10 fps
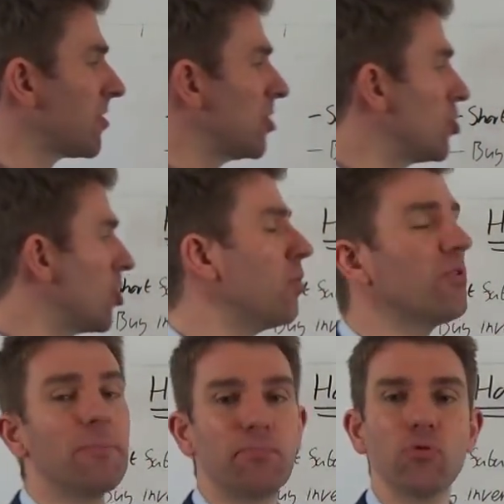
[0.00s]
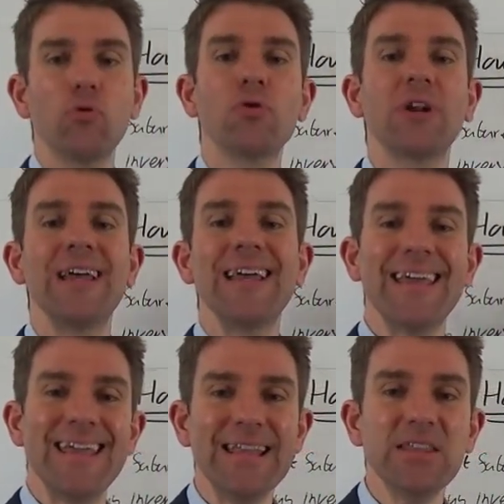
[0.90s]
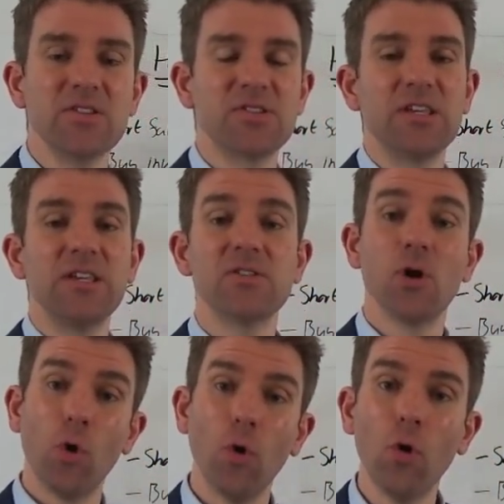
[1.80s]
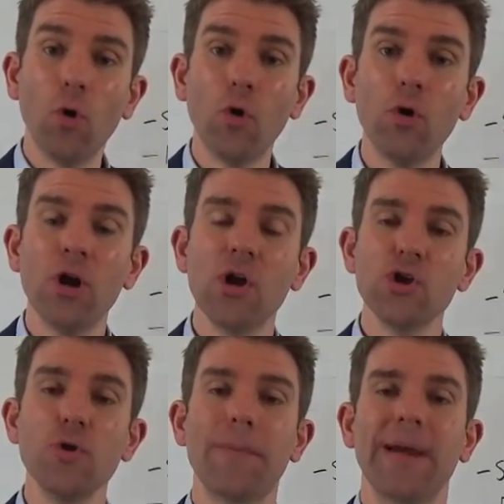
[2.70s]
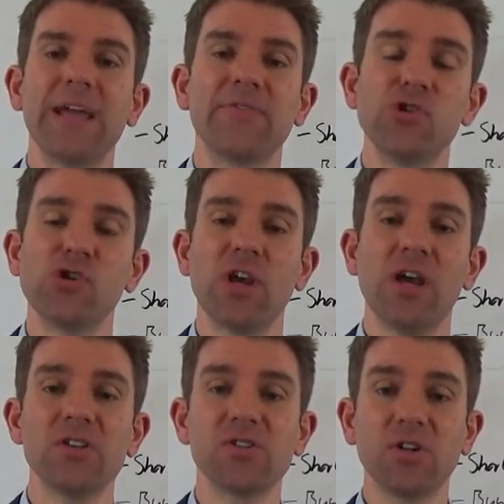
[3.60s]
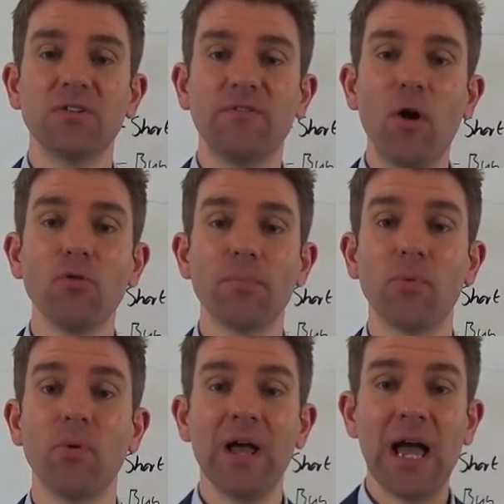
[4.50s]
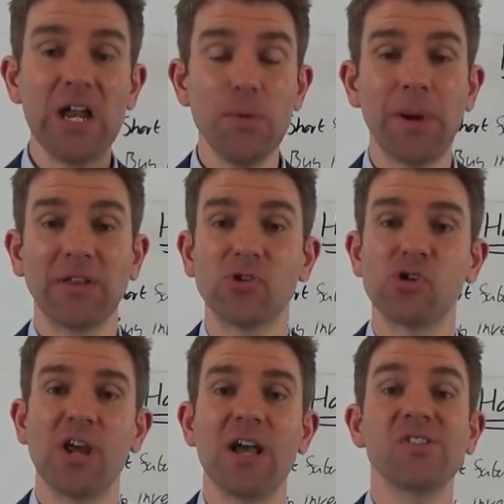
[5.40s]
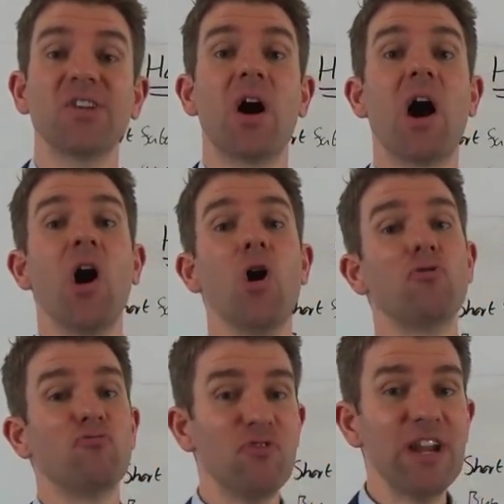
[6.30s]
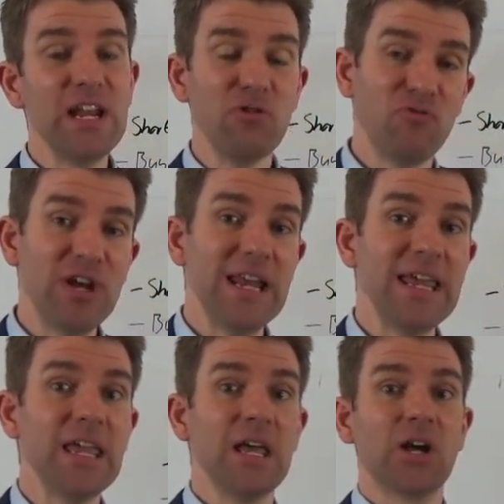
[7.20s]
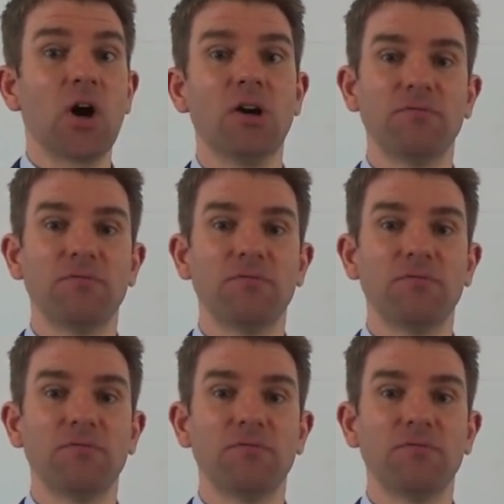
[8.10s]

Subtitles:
You can go with the broad indices, or you pick the shares that are vulnerable and you pick the shares that are really, really kind